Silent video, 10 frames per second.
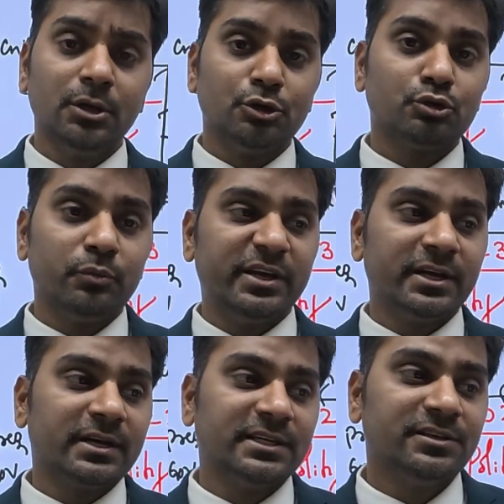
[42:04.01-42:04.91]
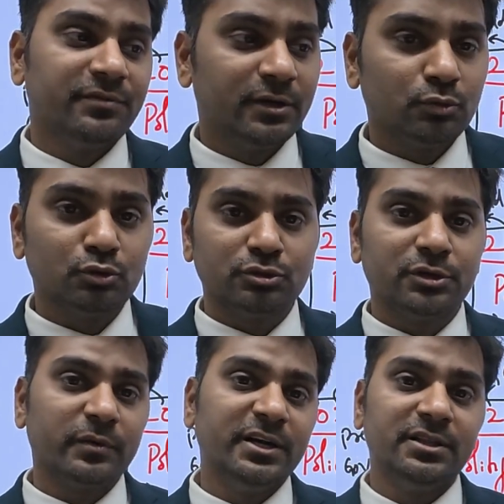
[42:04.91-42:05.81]
So we can classify
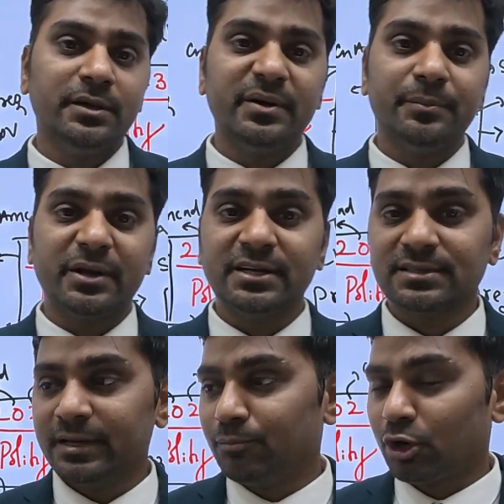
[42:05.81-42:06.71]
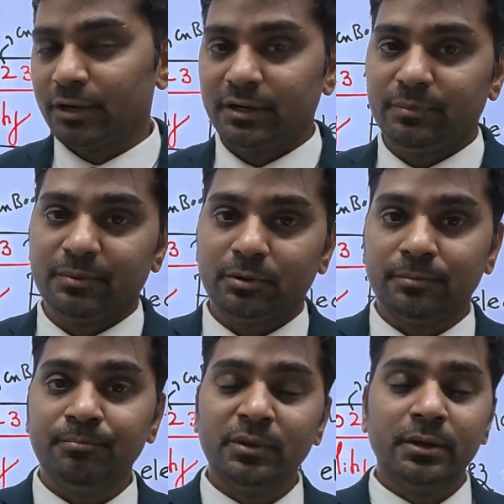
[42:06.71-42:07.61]
2023 paper as a moderate paper.
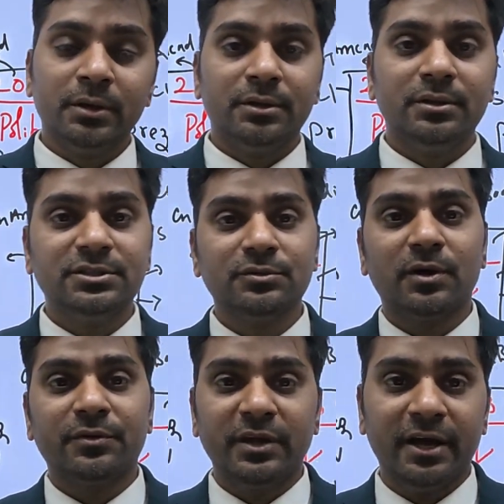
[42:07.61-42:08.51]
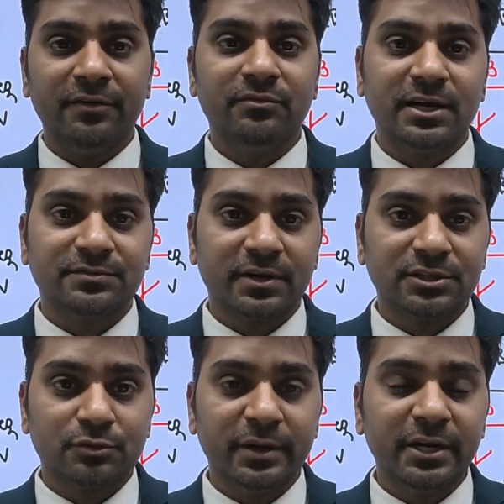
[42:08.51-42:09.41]
This is what we have as far as
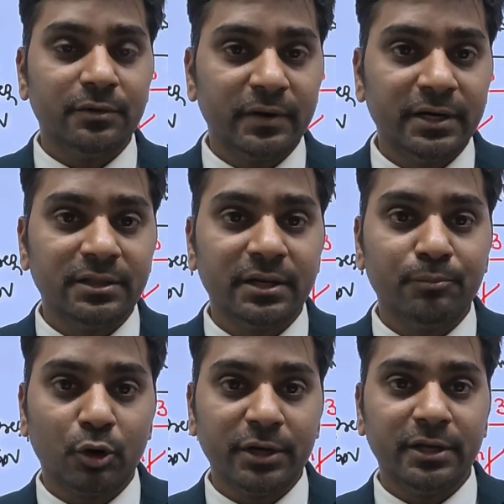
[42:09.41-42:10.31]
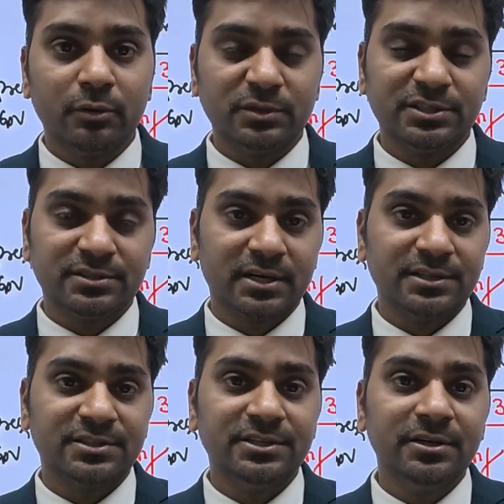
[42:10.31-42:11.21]
2023 polity questions are
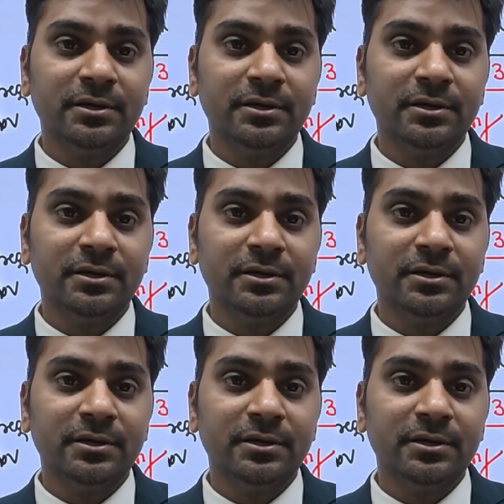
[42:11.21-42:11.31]
considered.